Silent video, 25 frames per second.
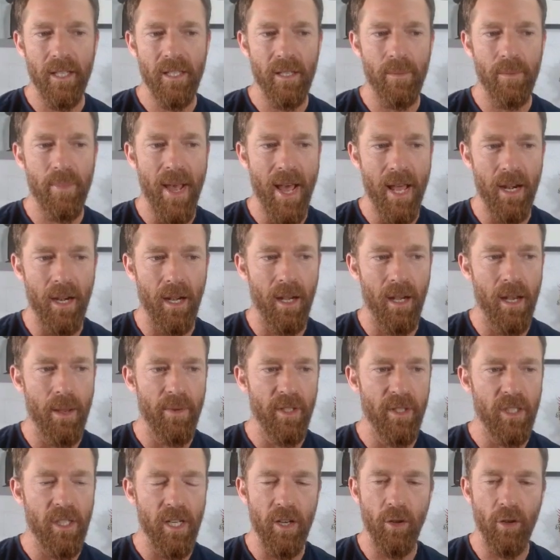
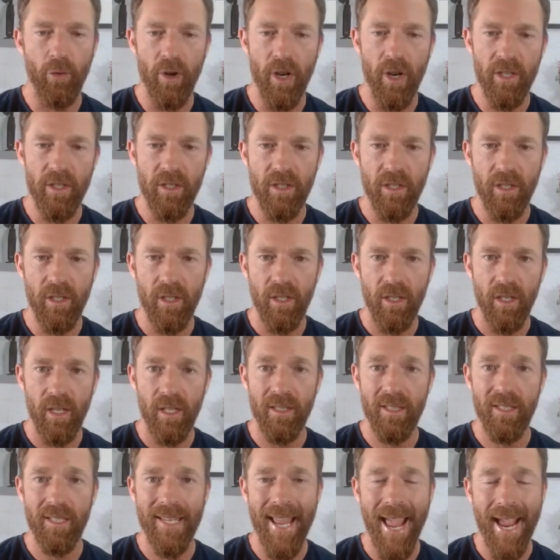limiting risk
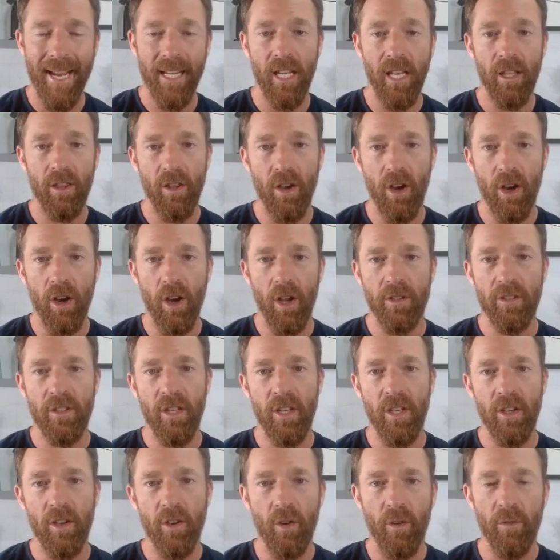and stacking the
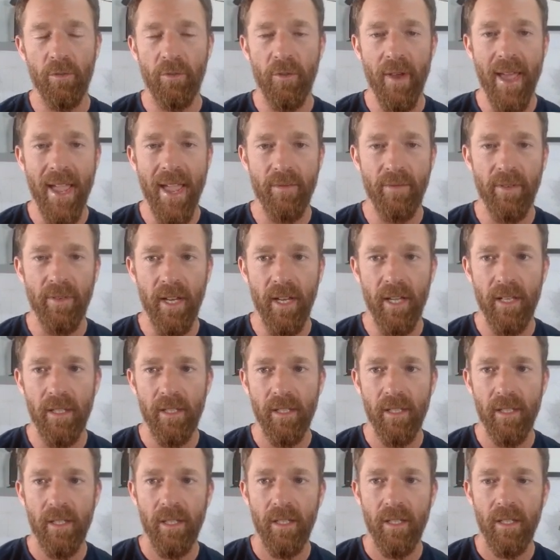odds in your favor
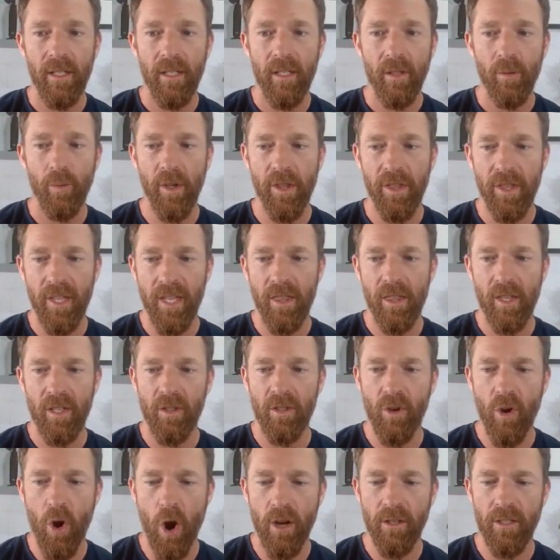within
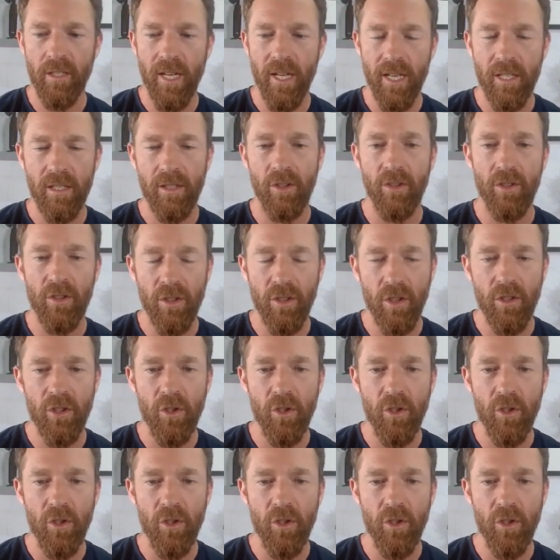the context and the